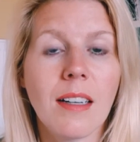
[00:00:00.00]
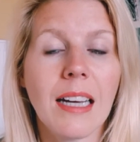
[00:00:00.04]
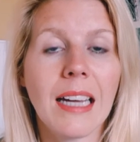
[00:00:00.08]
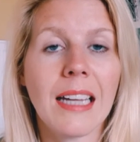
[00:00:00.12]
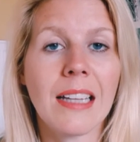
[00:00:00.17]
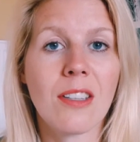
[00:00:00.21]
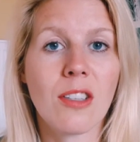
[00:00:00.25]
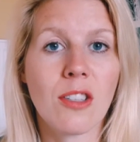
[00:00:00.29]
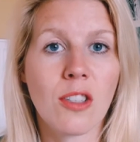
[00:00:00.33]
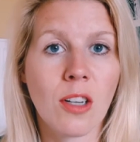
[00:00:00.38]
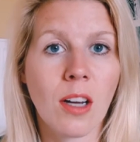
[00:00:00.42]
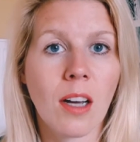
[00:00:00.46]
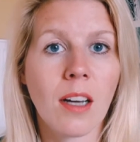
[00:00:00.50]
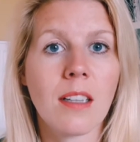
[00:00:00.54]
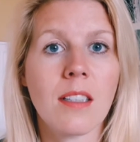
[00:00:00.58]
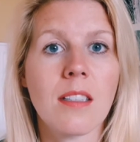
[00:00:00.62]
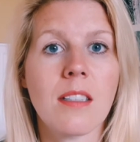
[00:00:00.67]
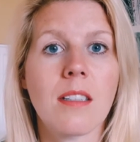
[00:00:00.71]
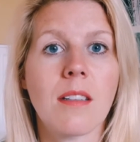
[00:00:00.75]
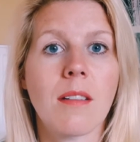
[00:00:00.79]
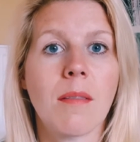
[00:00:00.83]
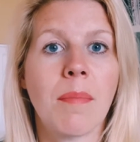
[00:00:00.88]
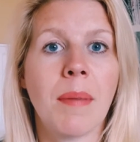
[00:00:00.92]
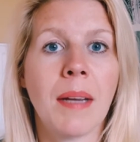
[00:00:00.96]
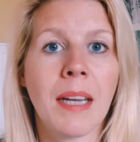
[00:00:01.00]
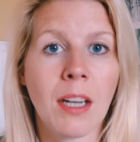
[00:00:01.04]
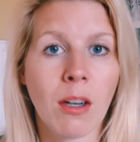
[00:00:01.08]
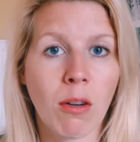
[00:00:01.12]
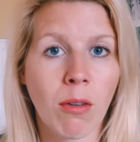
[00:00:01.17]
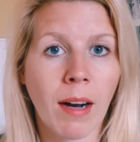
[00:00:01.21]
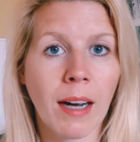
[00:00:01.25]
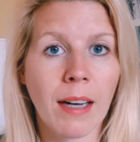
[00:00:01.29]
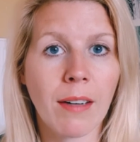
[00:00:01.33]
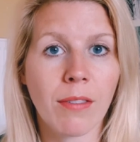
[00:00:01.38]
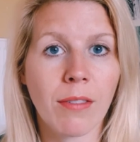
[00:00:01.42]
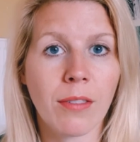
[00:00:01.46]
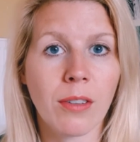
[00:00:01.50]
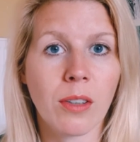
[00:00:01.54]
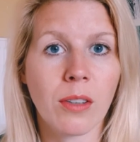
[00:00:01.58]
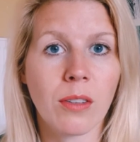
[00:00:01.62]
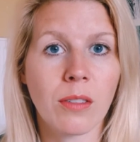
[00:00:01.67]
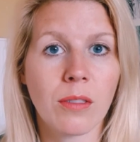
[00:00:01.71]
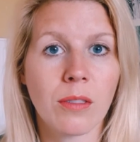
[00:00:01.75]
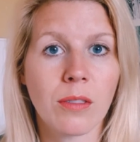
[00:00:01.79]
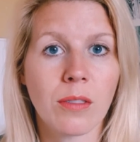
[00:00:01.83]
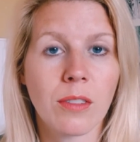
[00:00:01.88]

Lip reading: It's just being grateful.